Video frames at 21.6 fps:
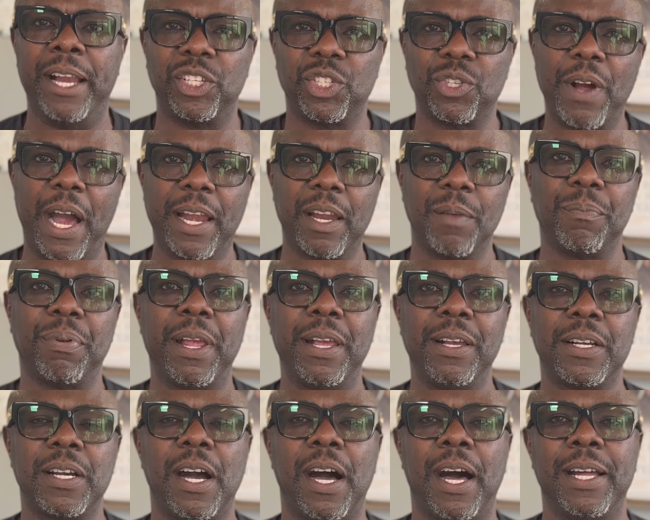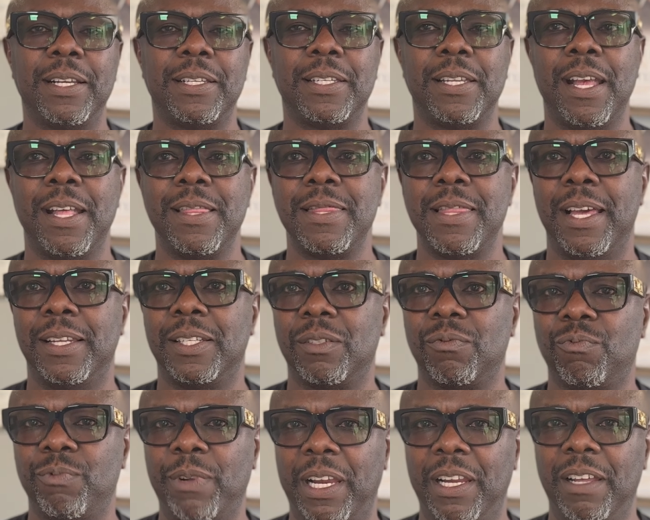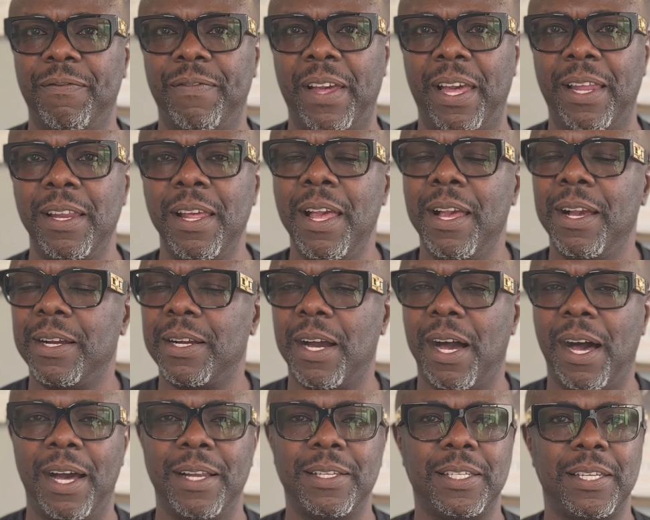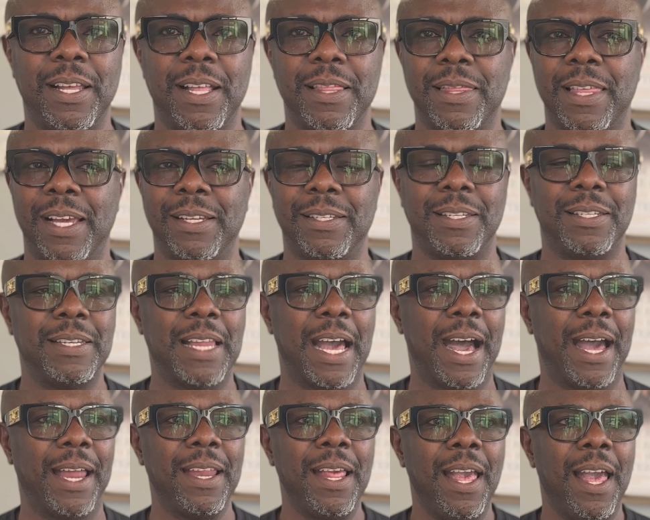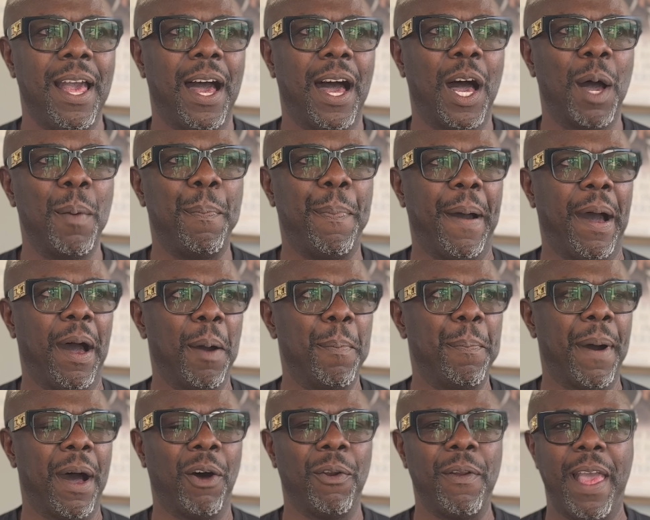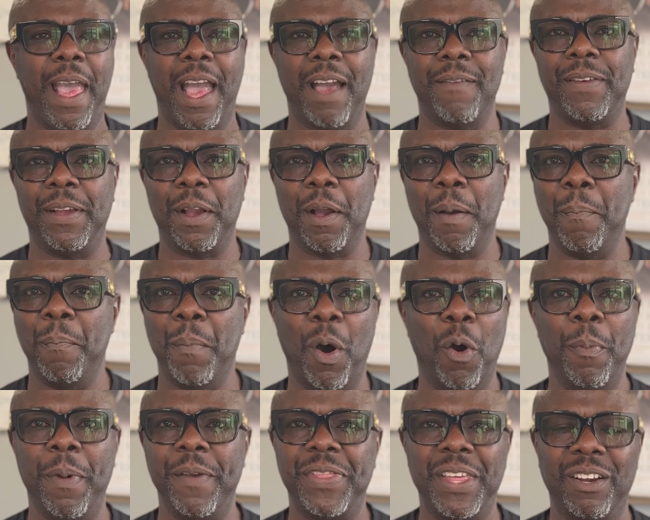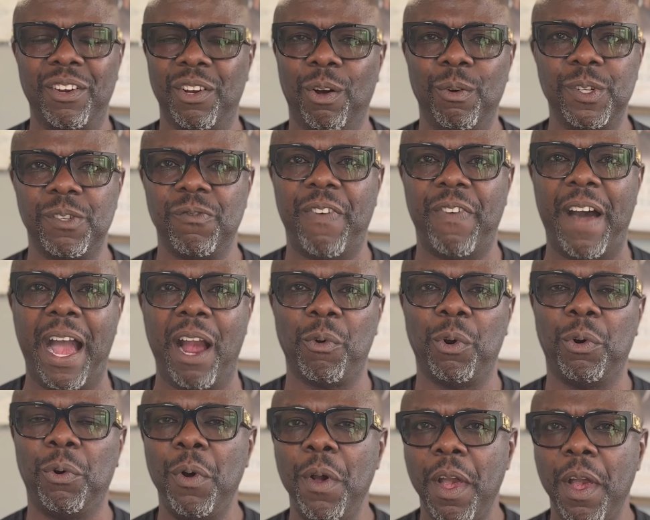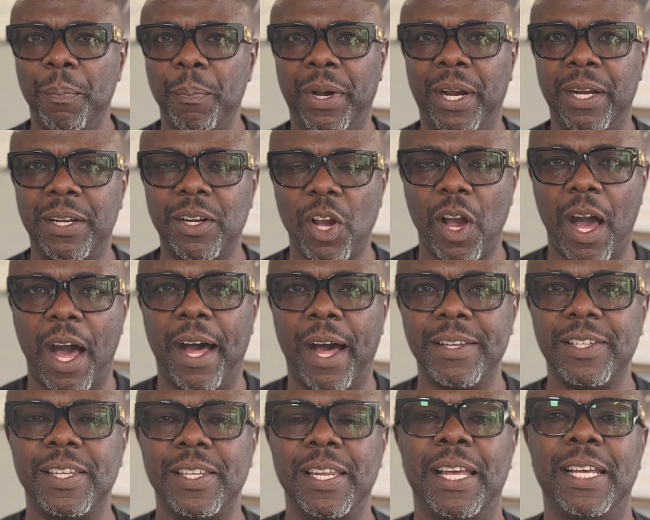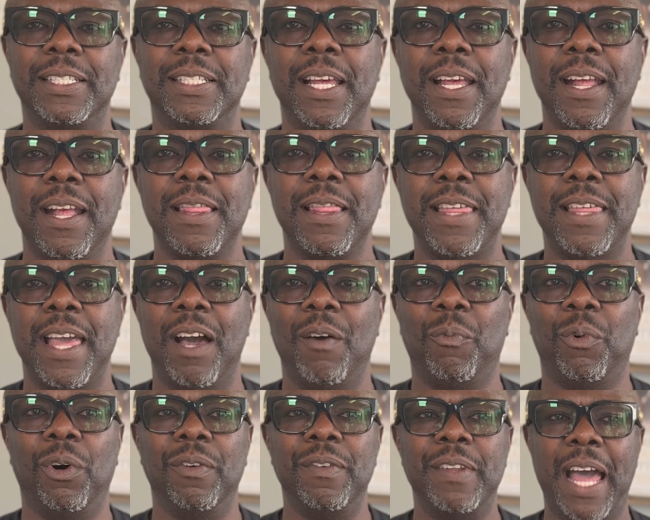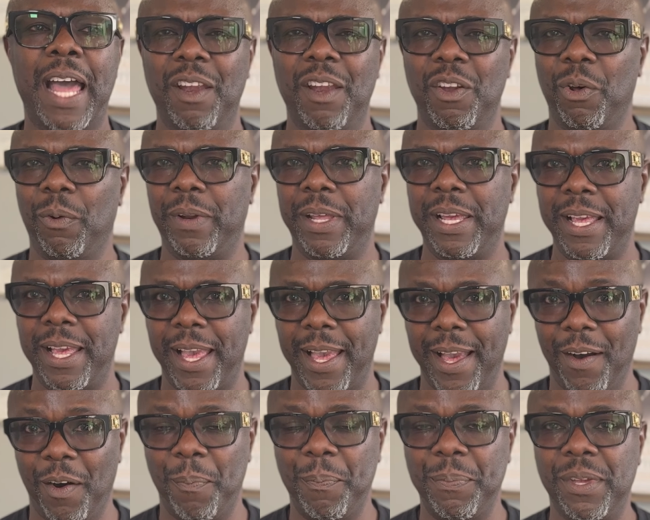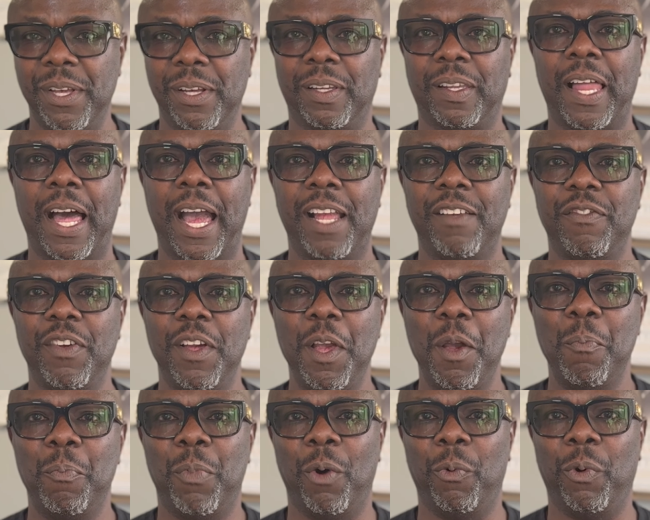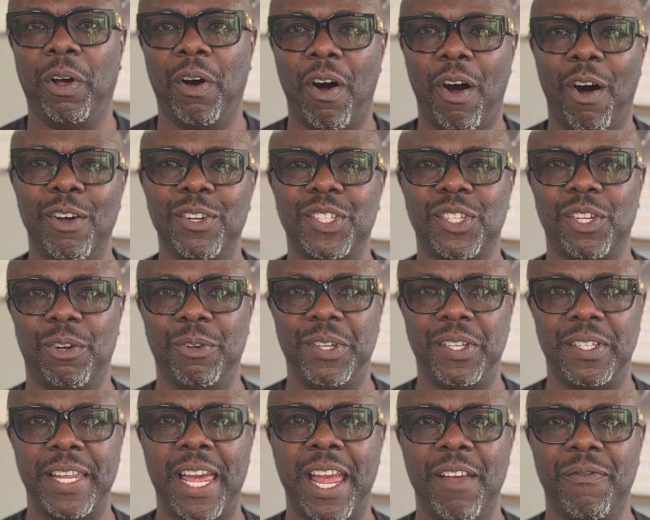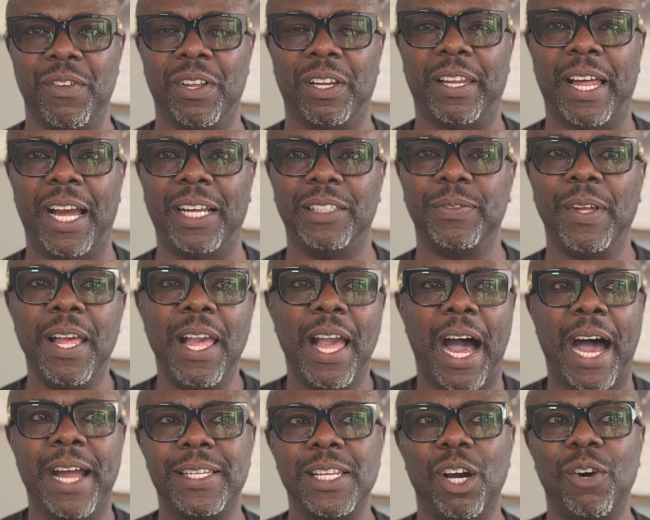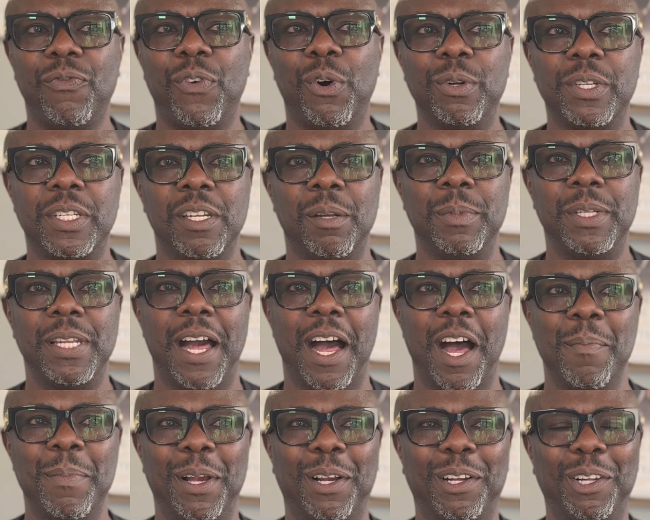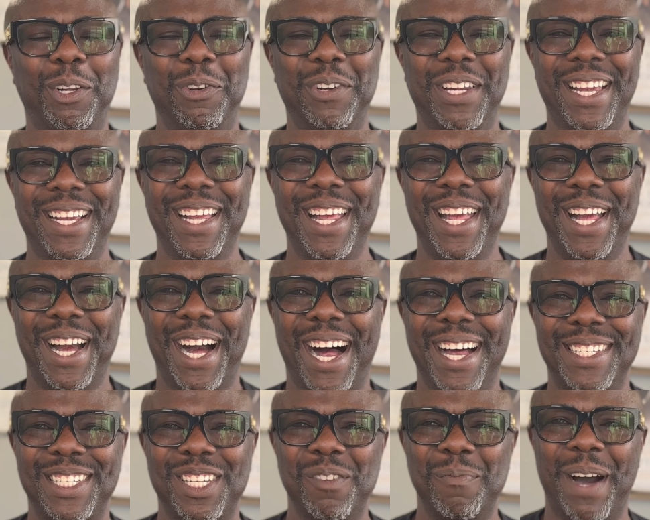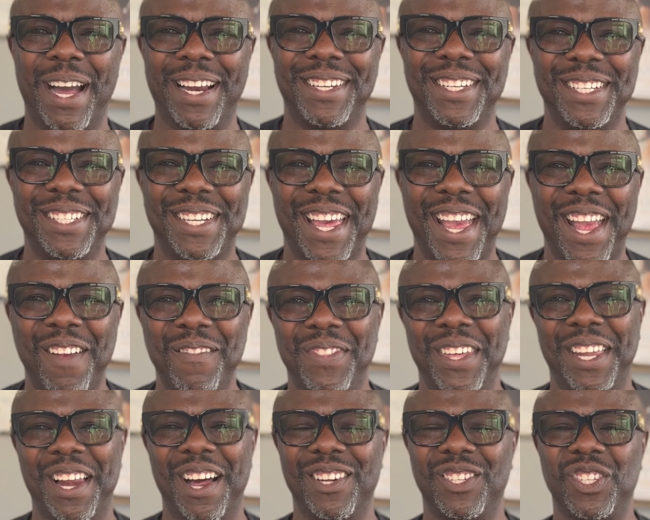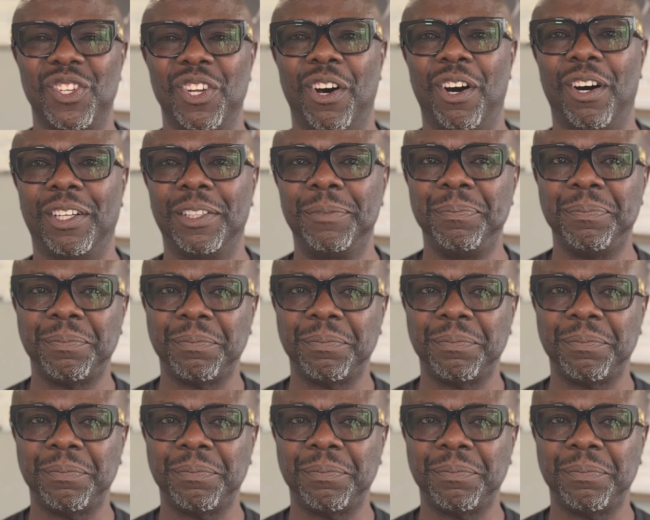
try to bring content that's relevant, content that's not about having a moment that goes viral, but content that will not only help your life, but will also save your life. I tell folks sometimes, including somebody today that I saw,